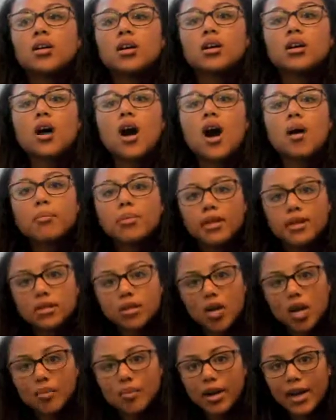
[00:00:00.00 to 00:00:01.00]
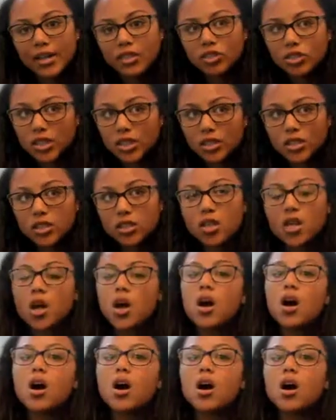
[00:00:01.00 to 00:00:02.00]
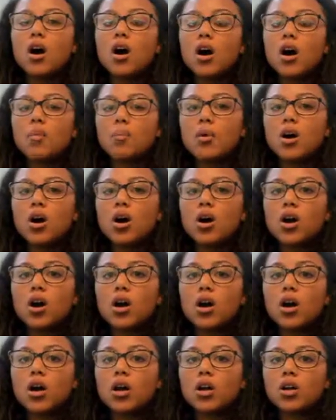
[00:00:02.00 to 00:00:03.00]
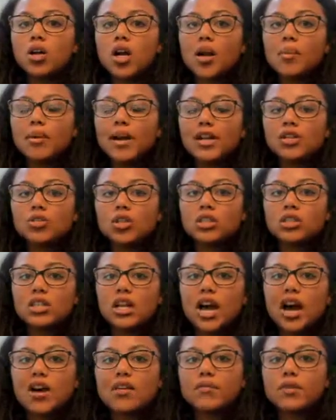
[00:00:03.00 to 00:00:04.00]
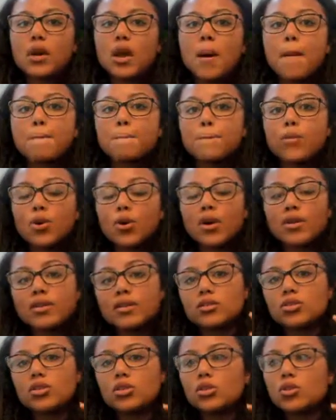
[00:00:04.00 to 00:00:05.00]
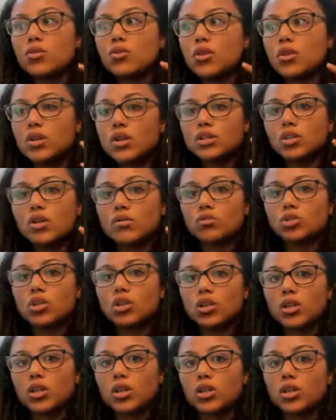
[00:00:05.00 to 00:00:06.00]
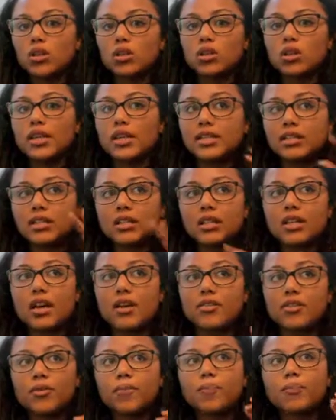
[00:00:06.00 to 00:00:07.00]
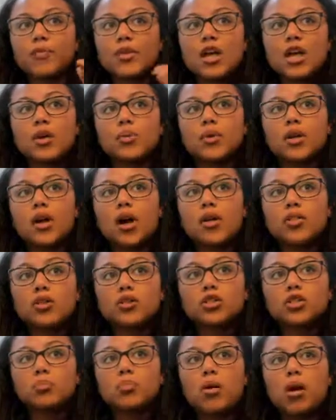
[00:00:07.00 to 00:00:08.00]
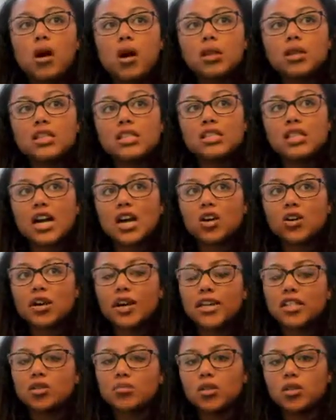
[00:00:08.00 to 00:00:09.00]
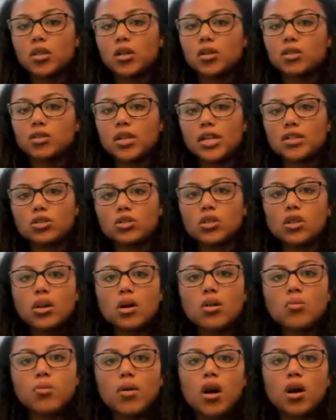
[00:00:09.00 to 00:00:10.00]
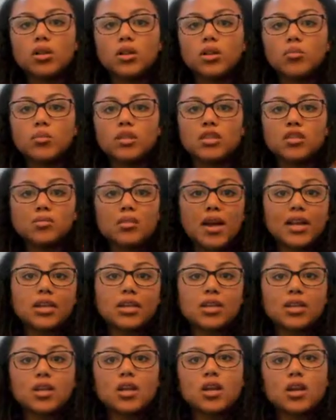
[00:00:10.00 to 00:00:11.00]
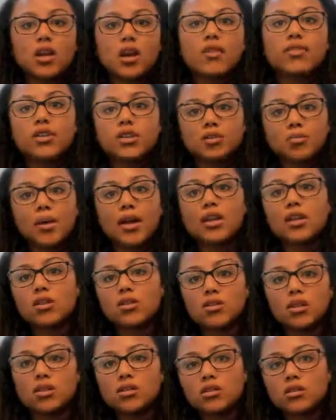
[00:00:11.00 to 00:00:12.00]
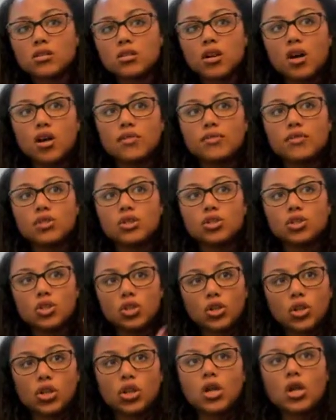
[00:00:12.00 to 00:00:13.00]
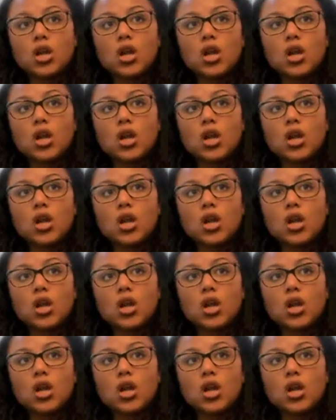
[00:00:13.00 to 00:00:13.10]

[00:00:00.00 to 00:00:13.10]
Complex carbohydrates are carbohydrates that have more than 2 units of sugar linked together. And we call those polysaccharides because, as you know, poly means many, and there's many units of the sugar.